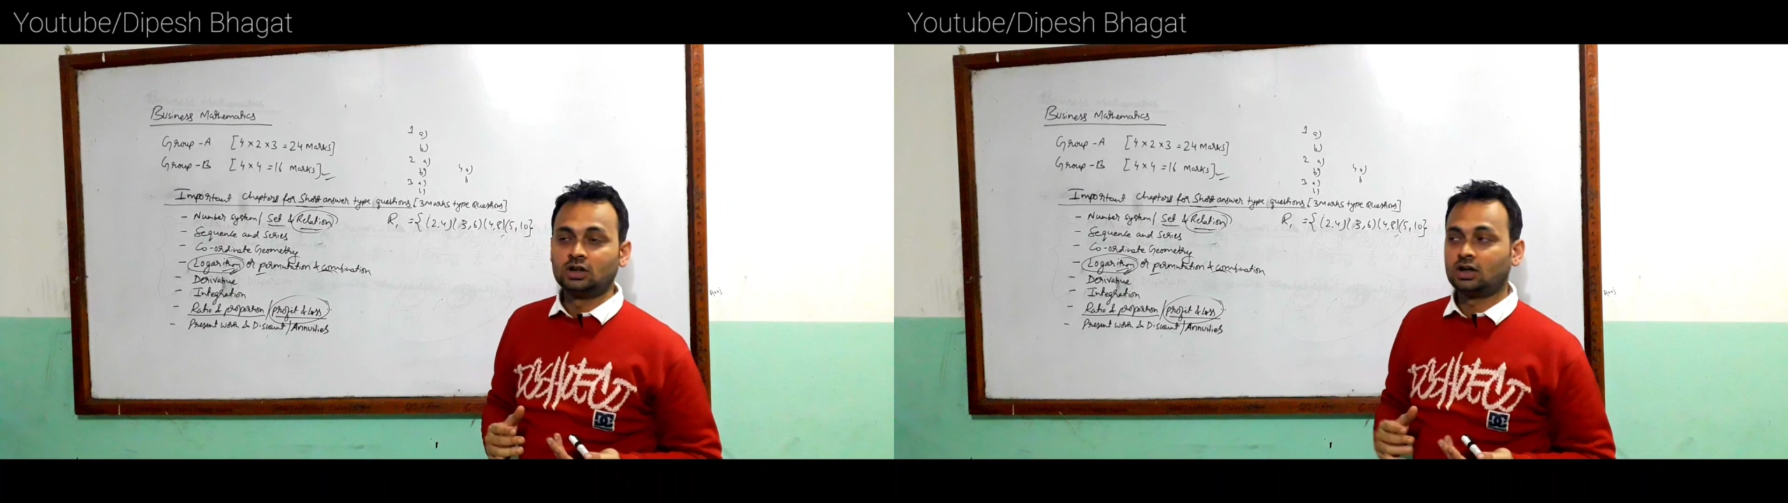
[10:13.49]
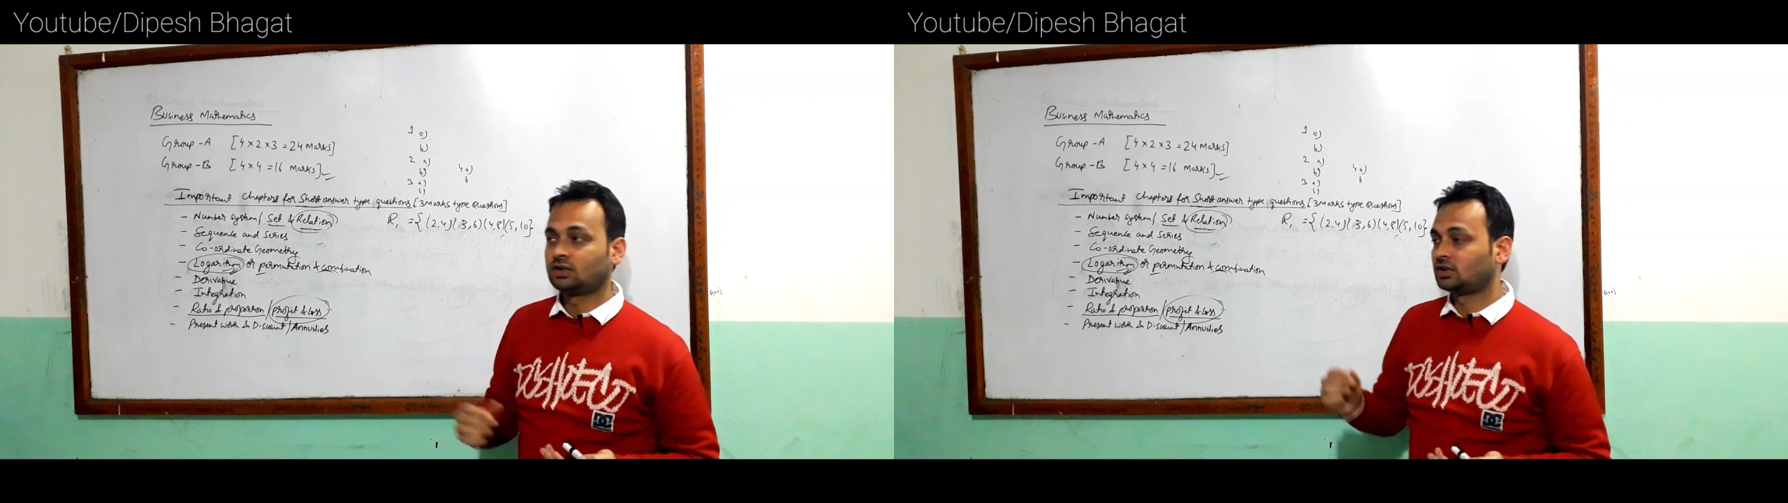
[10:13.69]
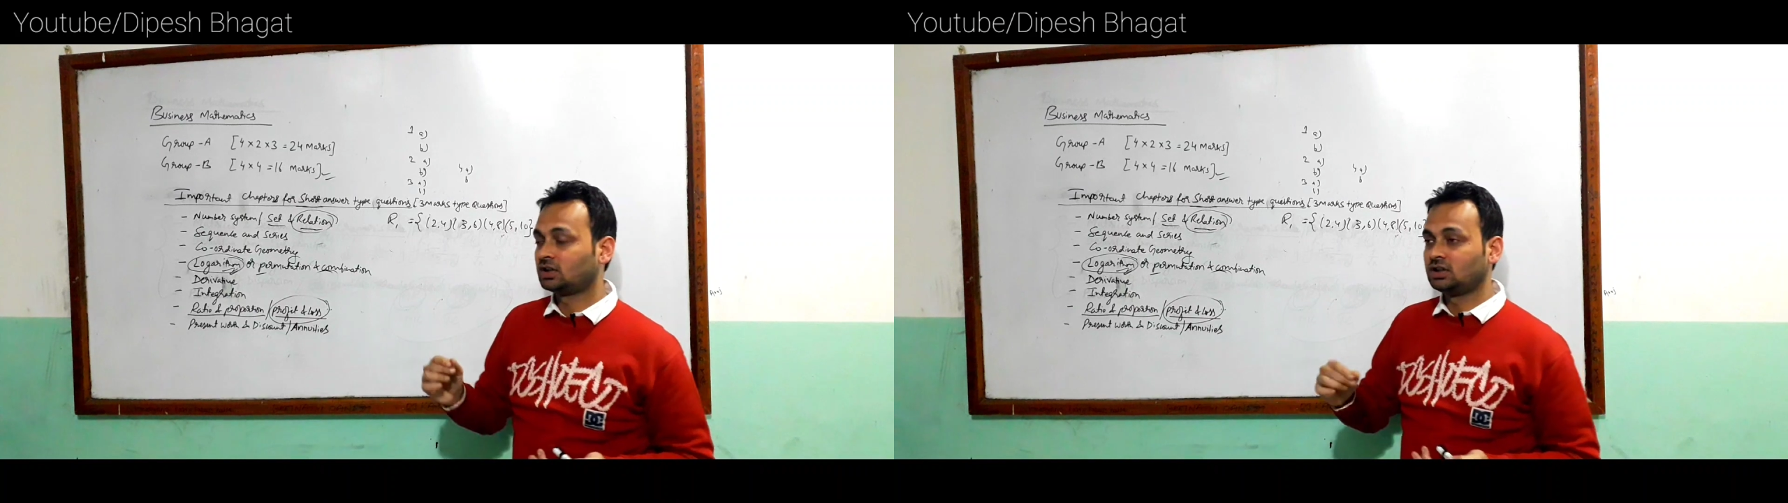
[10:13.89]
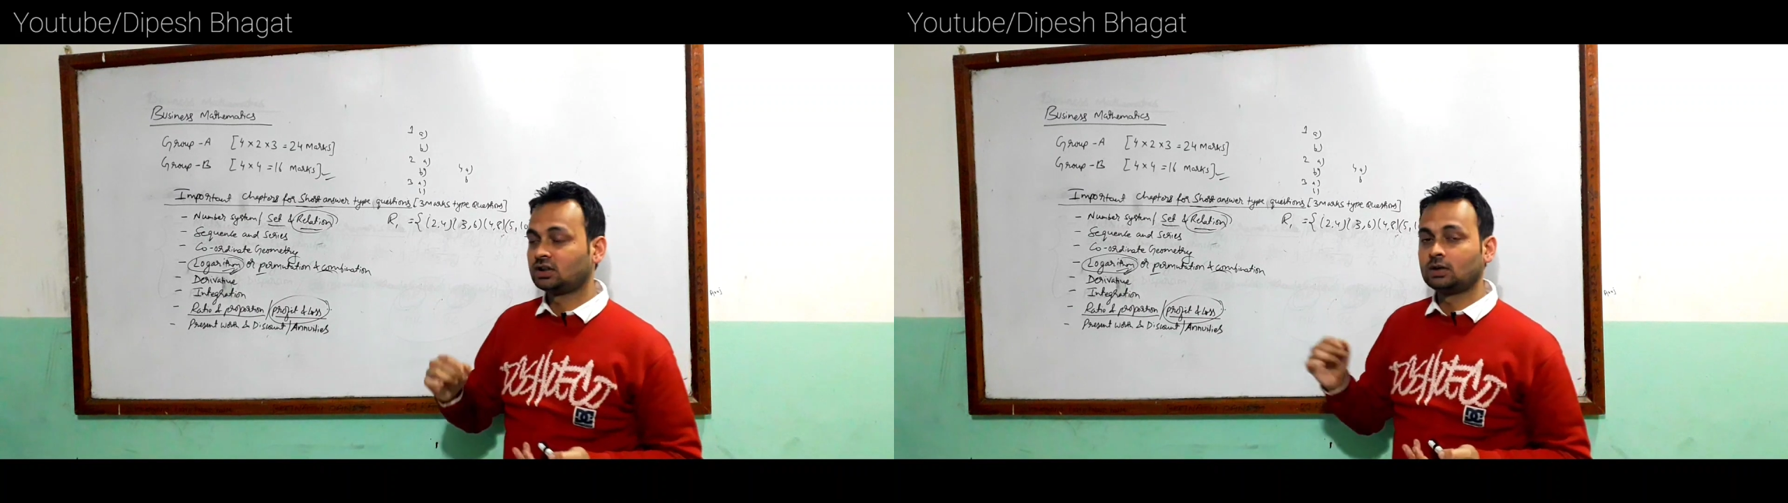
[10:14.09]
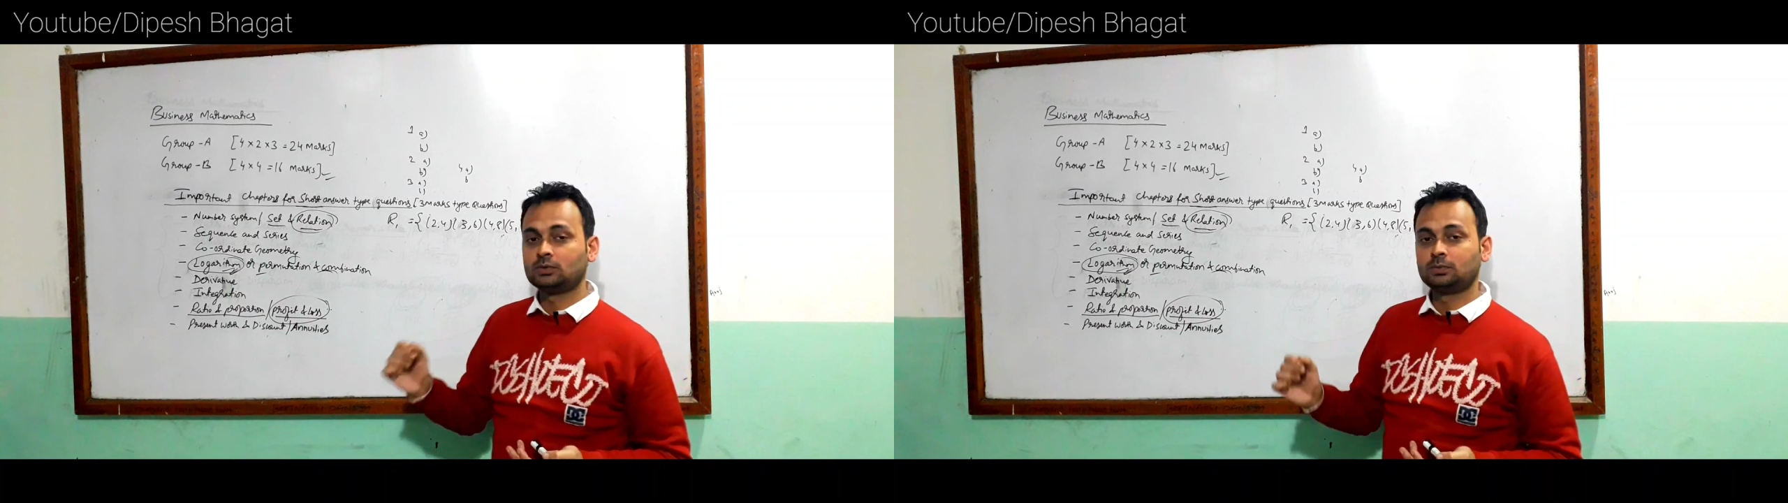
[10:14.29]
or certain
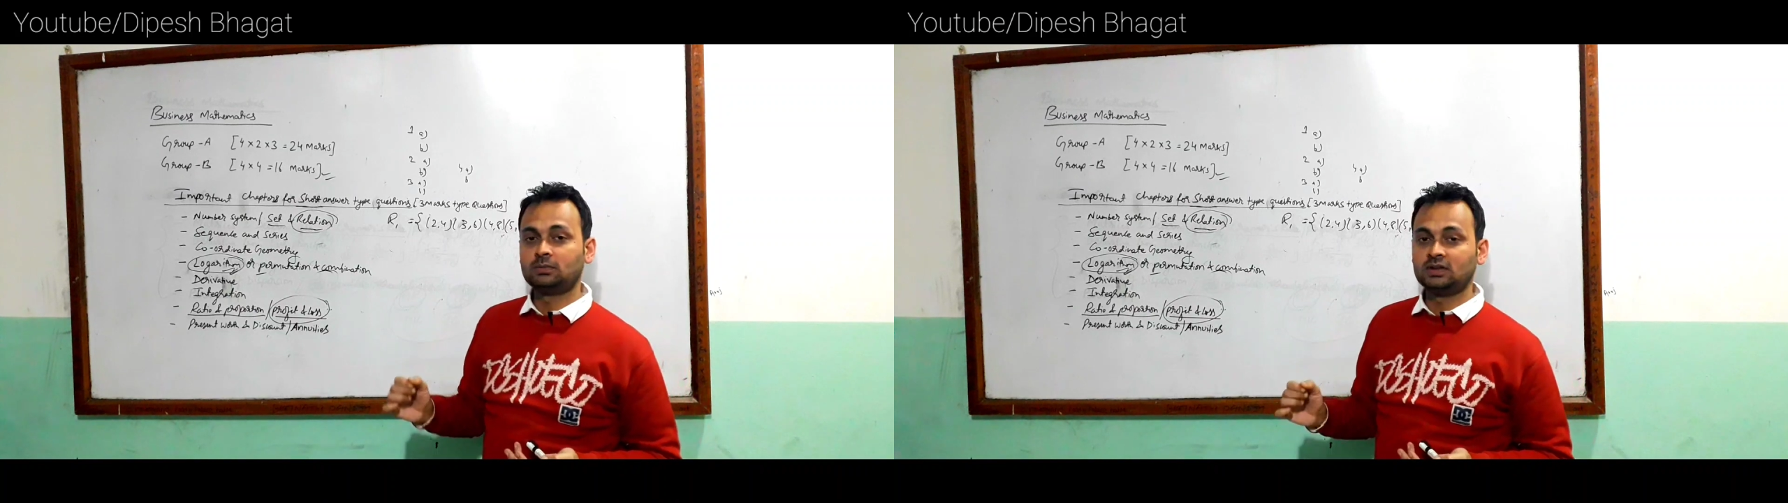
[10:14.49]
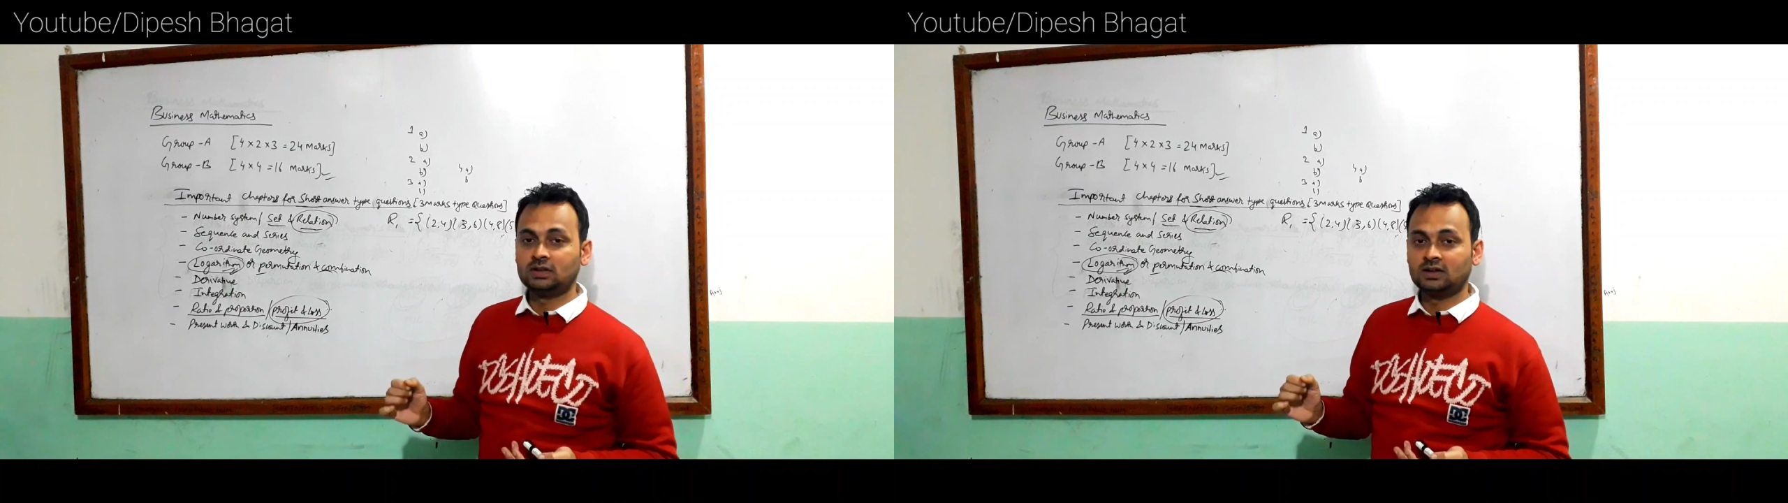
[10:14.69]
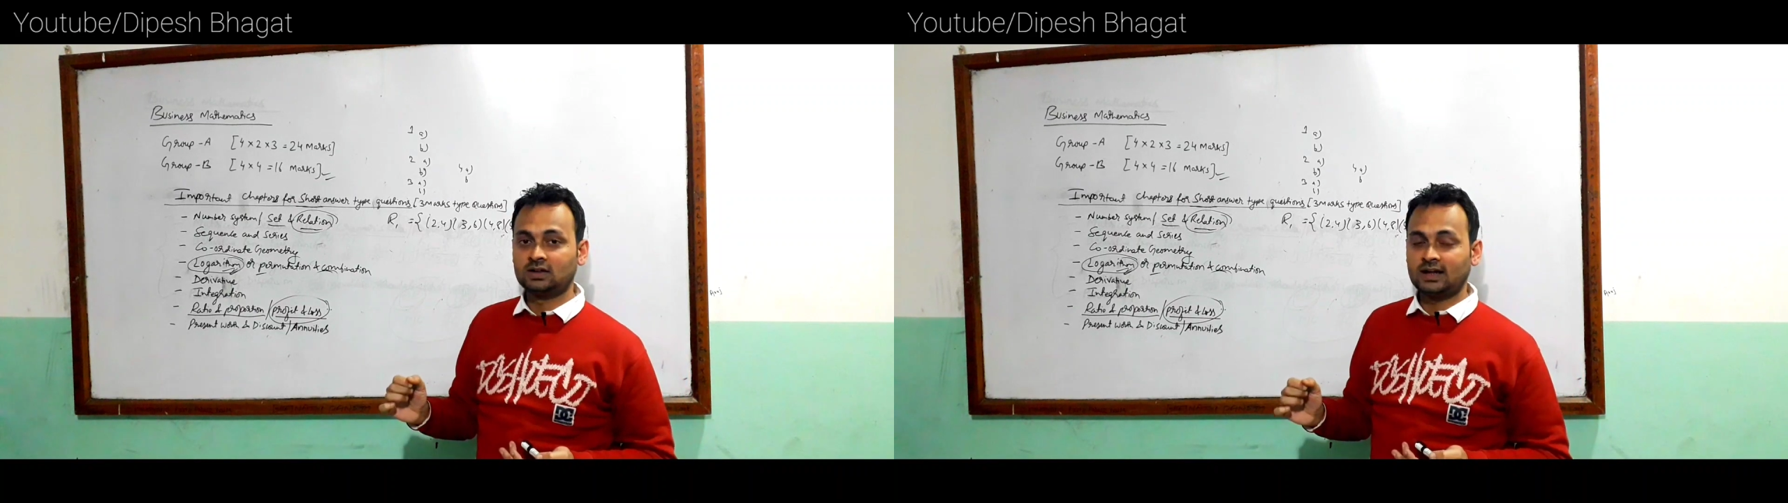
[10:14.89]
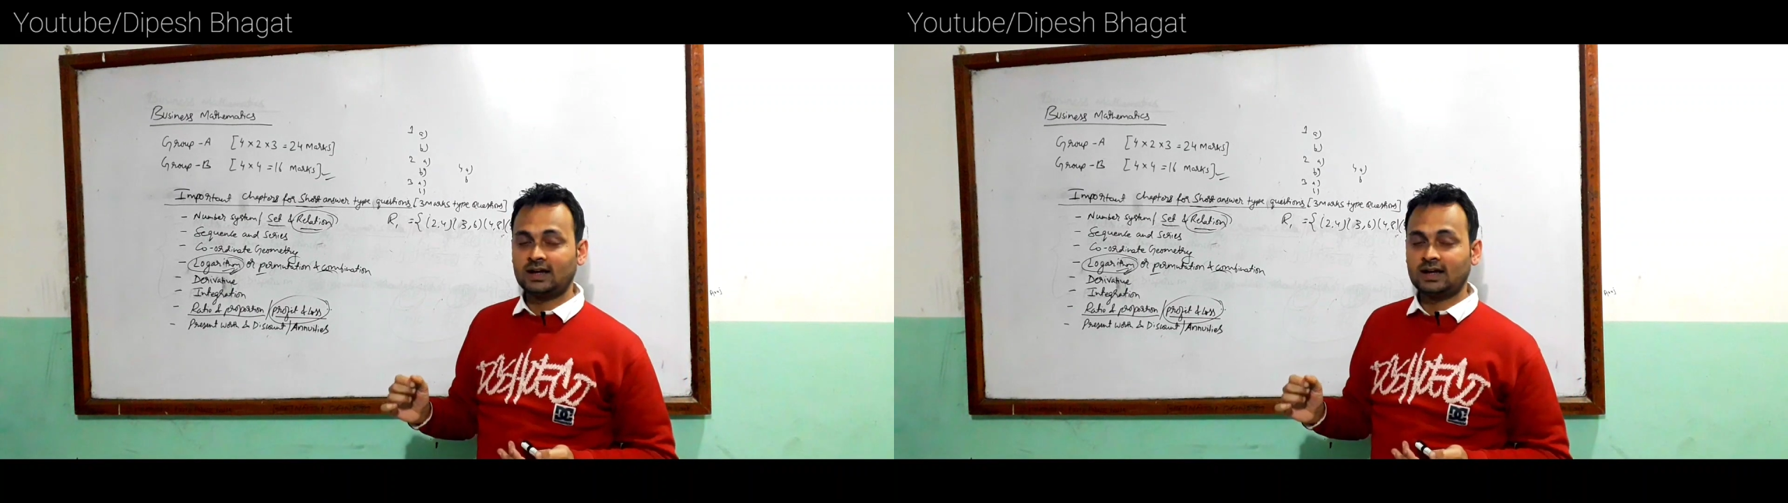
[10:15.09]
terms may be given,